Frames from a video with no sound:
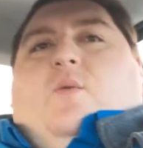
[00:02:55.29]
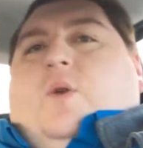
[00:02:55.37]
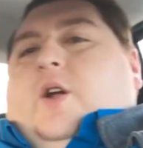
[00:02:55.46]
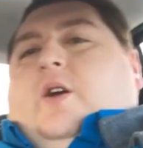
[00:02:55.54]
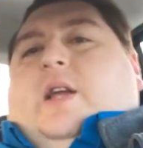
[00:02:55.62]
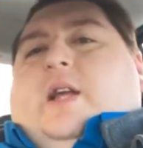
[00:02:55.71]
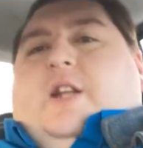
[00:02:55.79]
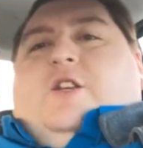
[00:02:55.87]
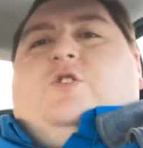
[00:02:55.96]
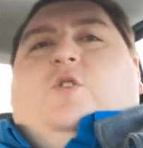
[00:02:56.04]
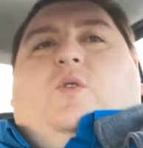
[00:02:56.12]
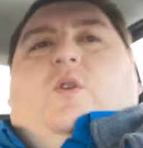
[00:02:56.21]
where your
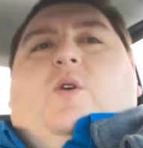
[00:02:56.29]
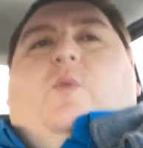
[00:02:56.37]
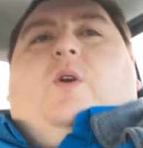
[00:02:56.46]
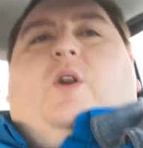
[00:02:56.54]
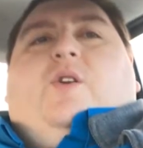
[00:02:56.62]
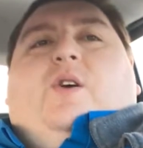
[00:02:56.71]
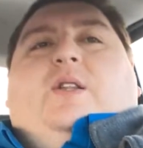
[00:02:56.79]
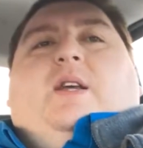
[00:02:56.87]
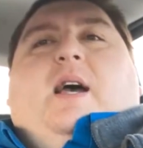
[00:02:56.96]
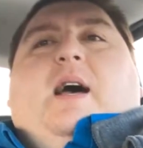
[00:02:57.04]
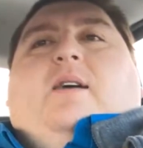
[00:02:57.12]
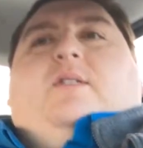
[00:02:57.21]
kidneys no longer work, you're on
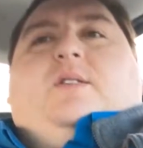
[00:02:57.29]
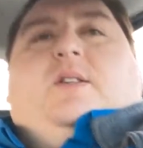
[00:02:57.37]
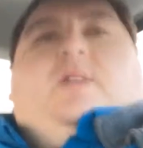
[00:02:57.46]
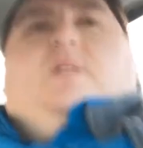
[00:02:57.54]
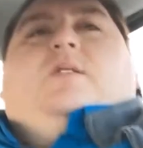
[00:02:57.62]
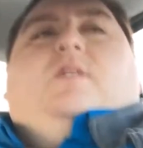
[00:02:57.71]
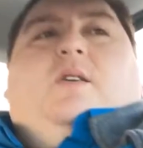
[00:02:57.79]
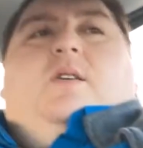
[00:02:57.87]
dialysis,